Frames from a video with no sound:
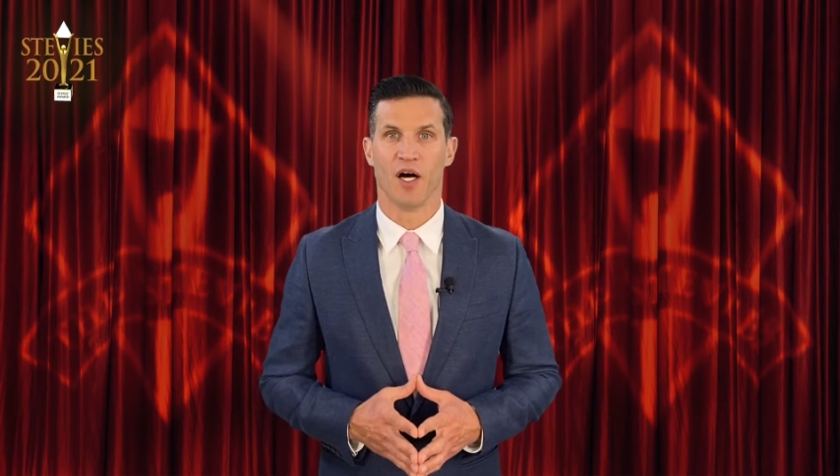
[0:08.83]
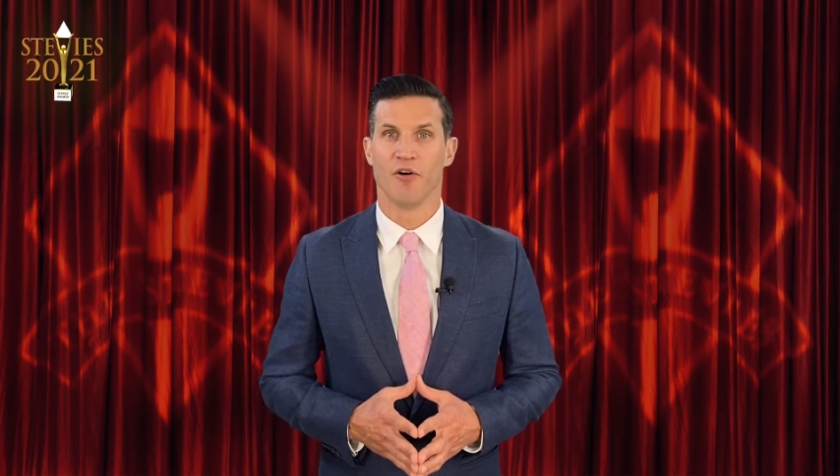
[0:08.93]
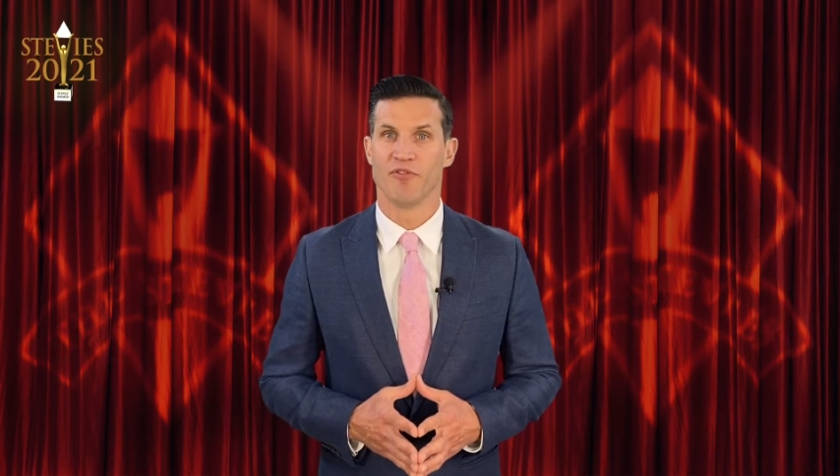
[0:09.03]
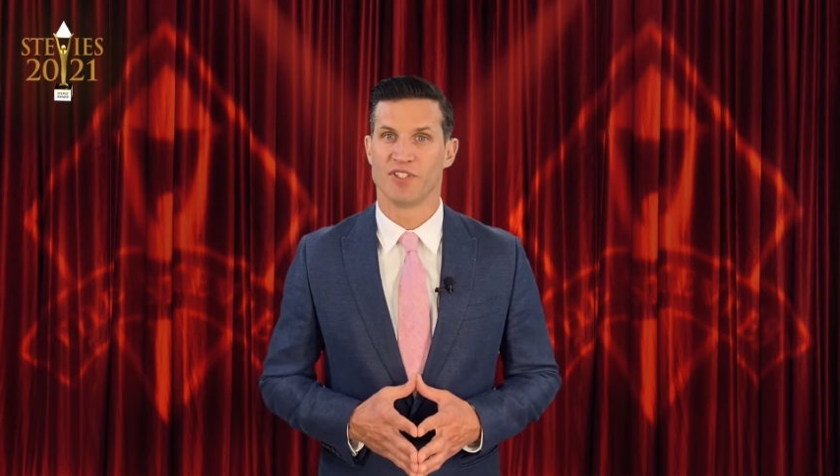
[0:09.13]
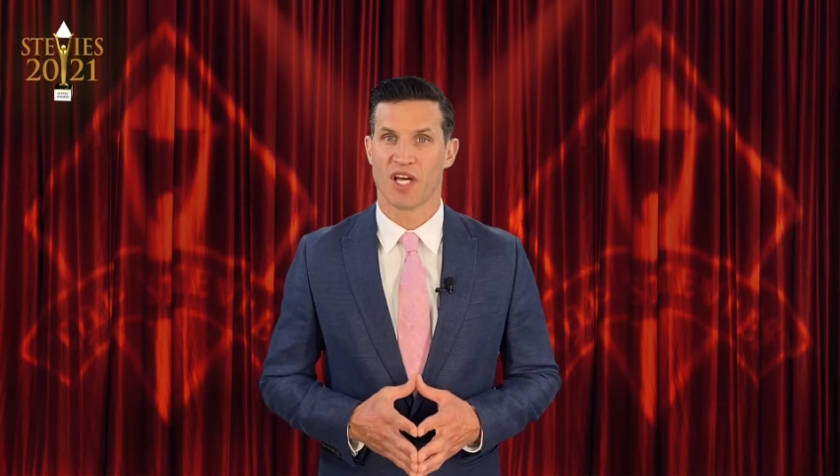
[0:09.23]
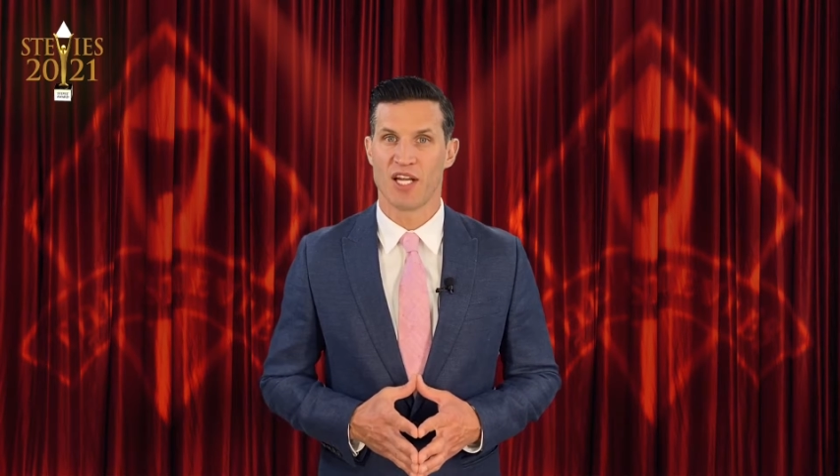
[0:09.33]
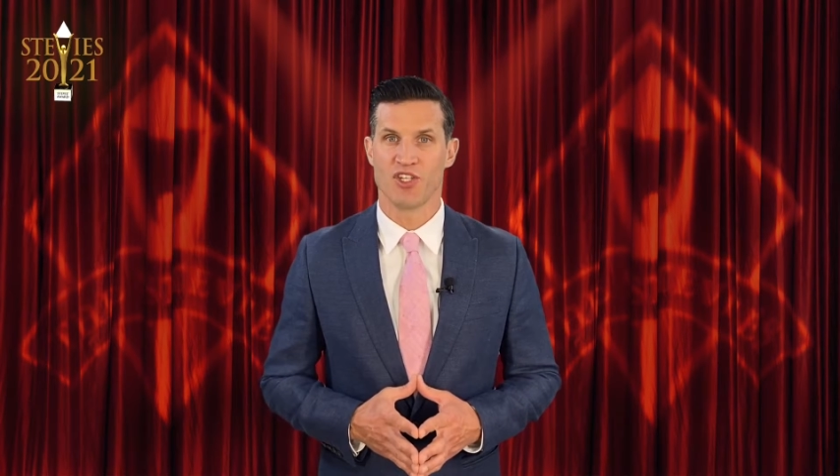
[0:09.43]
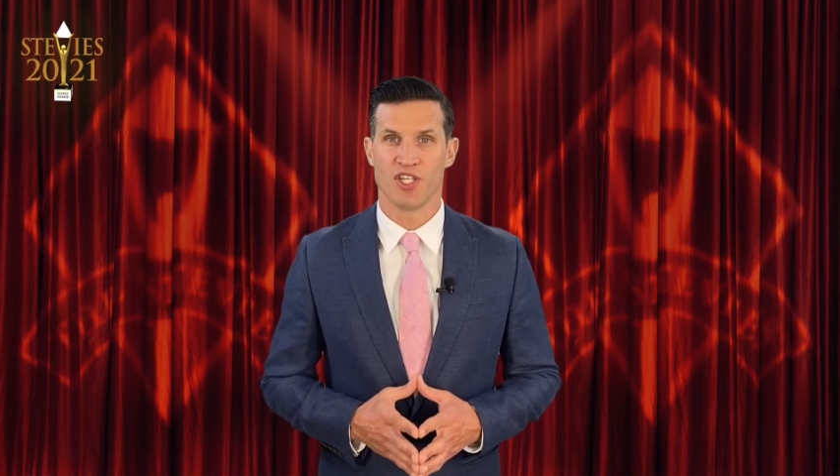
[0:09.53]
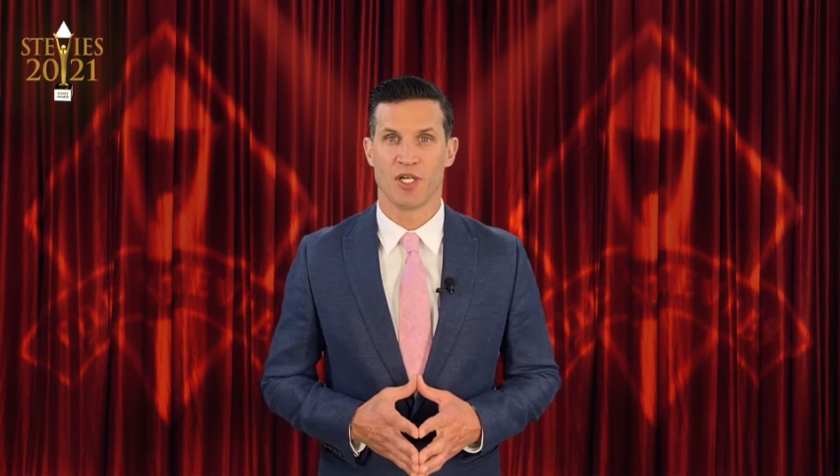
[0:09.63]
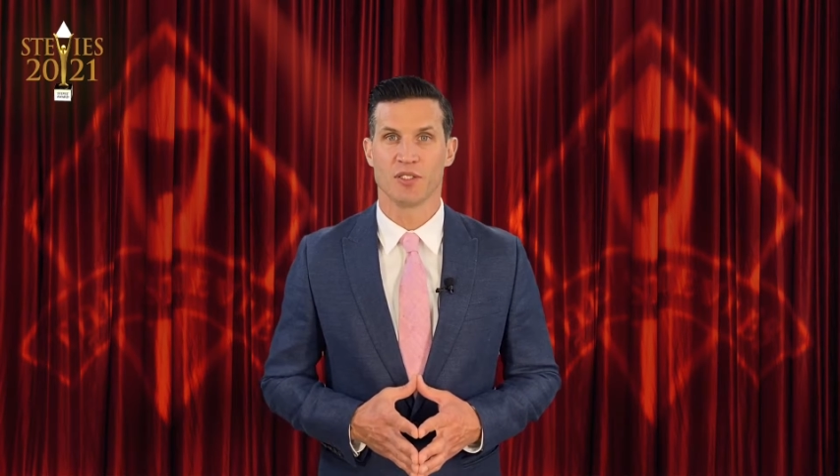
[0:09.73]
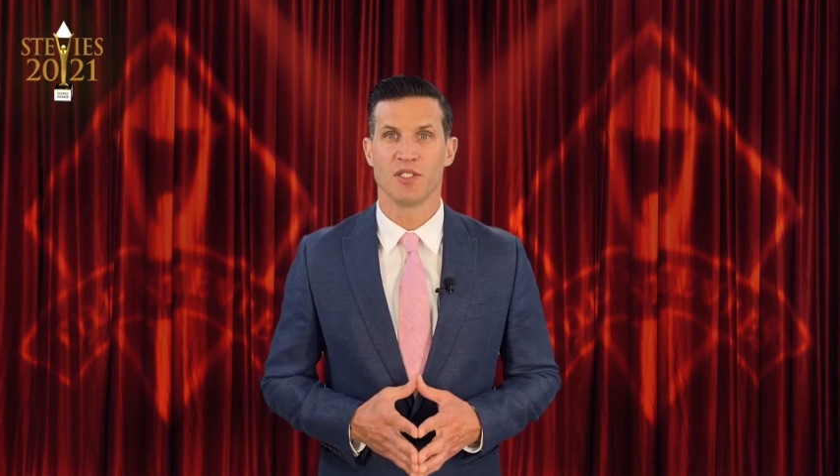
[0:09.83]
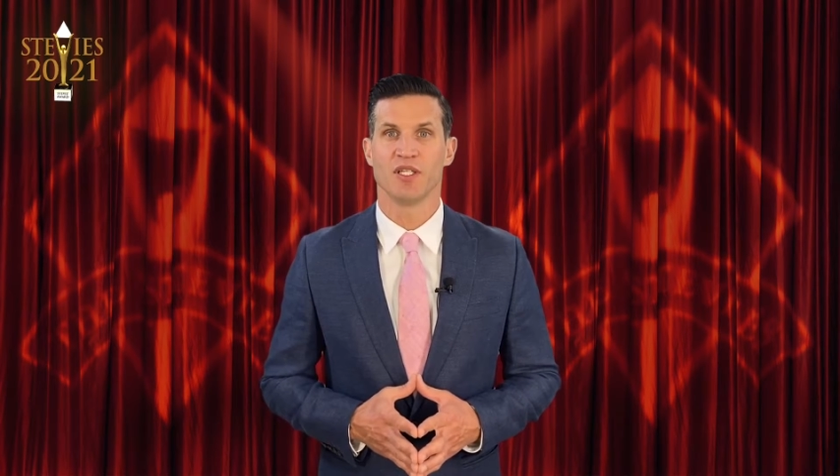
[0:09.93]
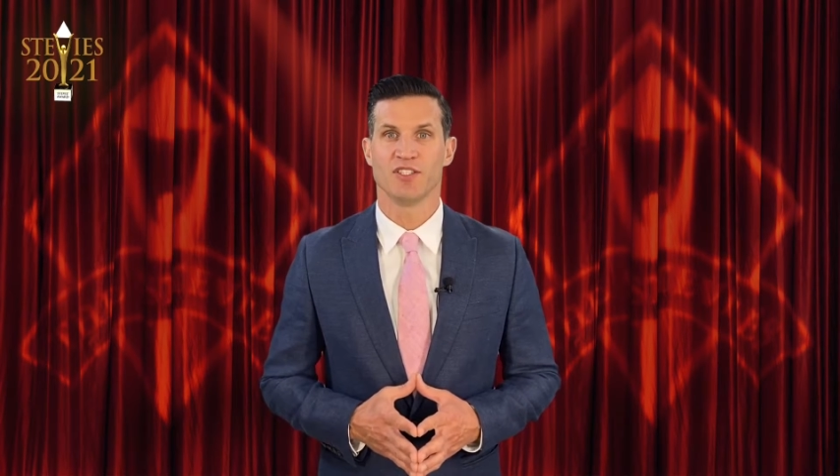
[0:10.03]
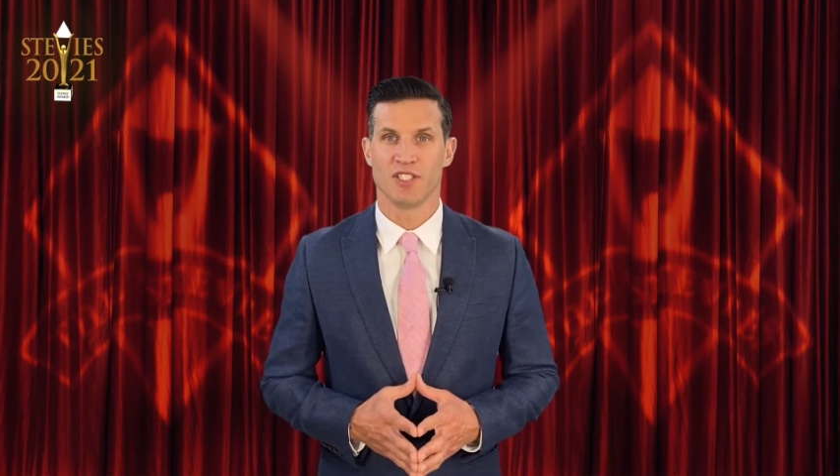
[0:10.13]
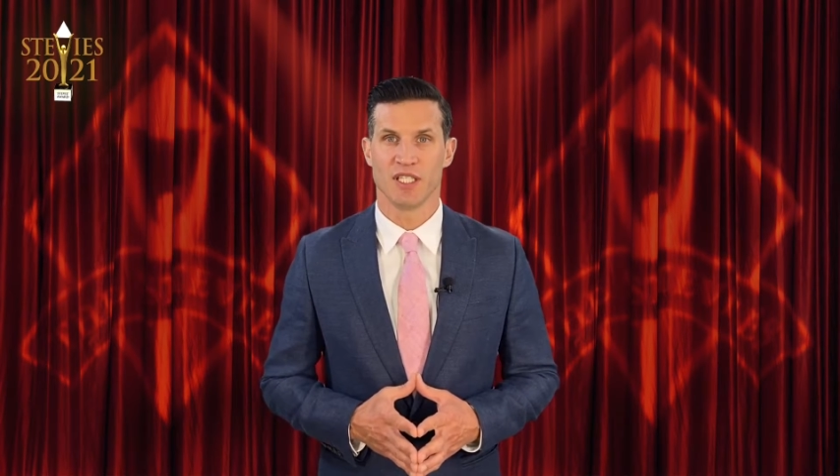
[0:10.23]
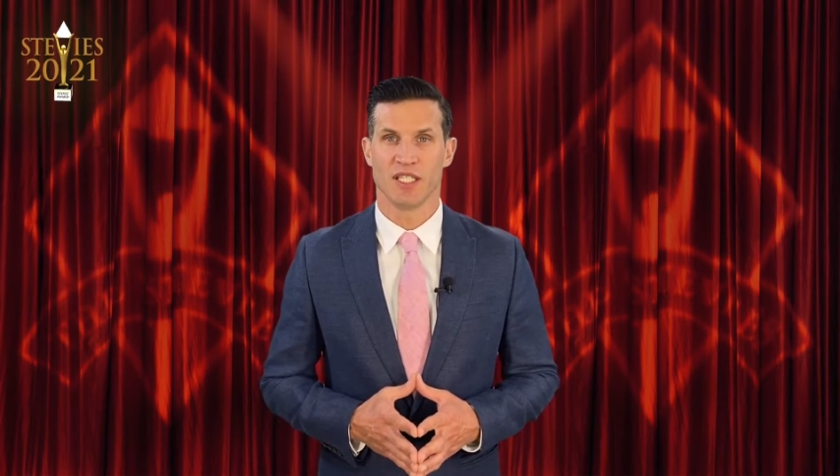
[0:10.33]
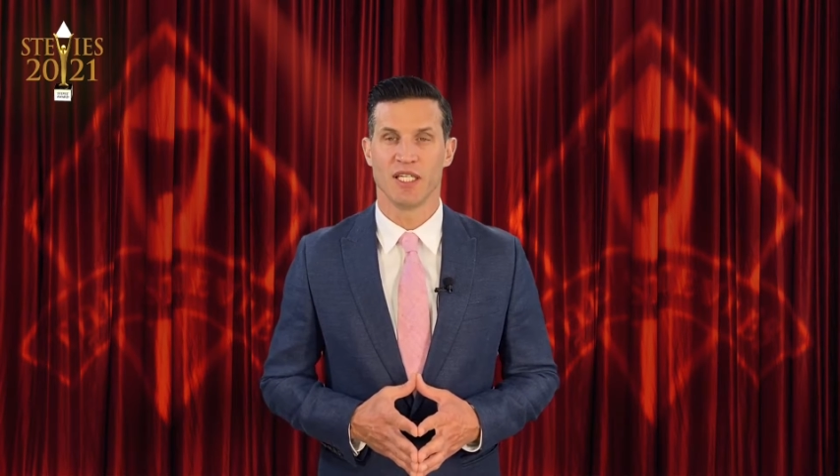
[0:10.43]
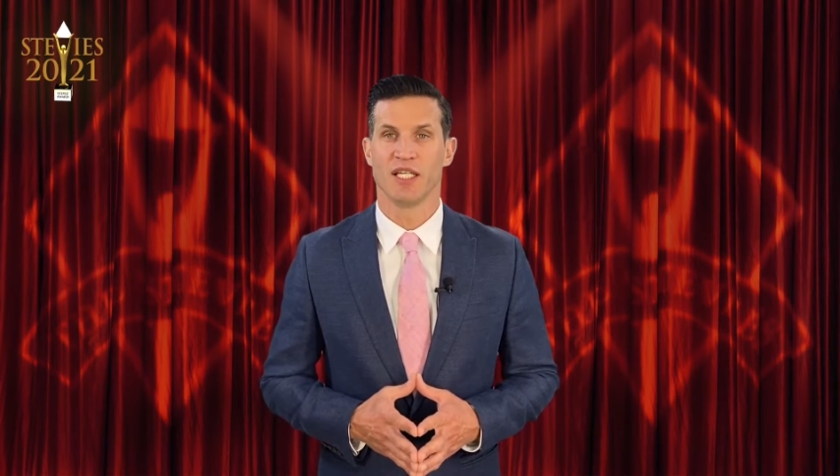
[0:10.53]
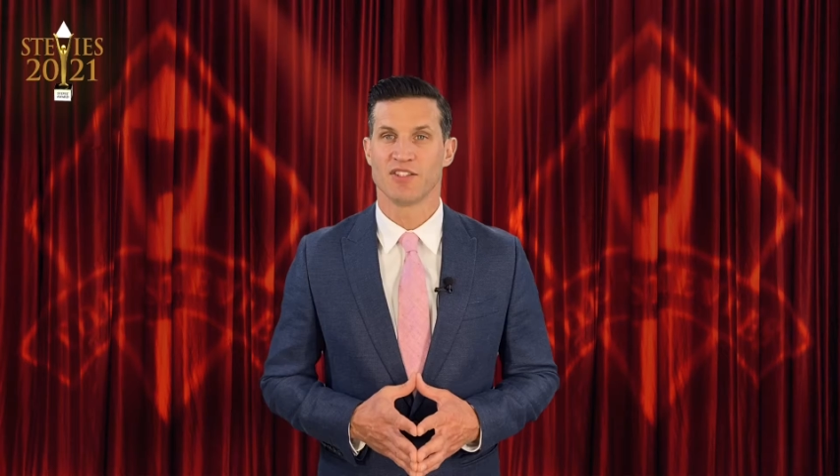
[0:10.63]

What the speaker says: of Taichung City,